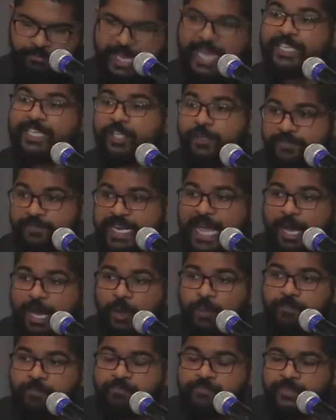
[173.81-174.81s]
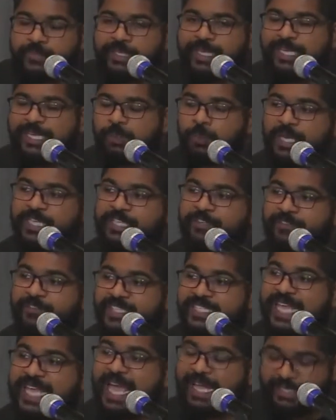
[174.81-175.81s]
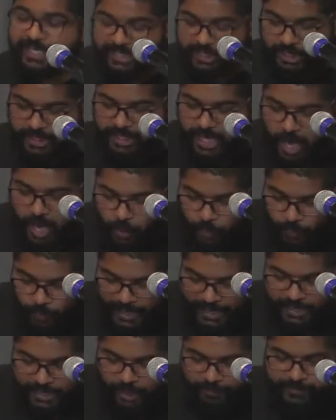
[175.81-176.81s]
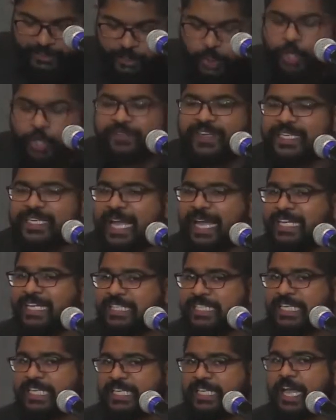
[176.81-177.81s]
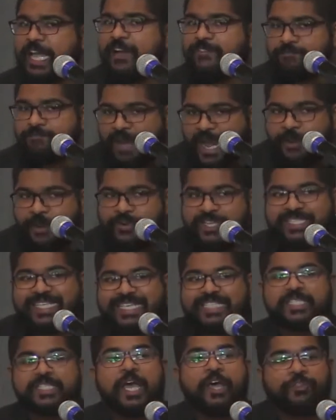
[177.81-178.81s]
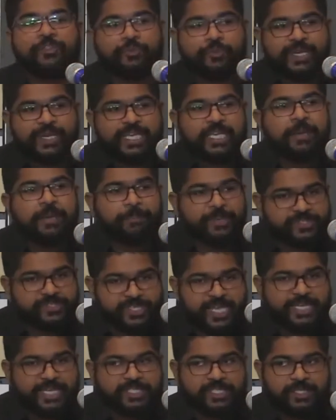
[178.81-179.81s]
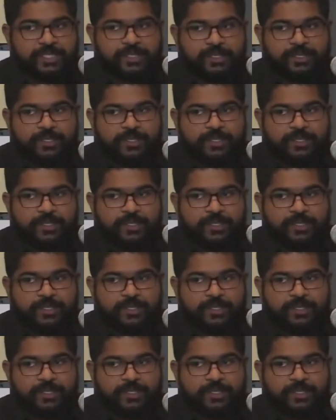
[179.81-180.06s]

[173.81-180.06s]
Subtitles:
As of now, guess what? The fatality rate of the COVID-19 virus is 3%.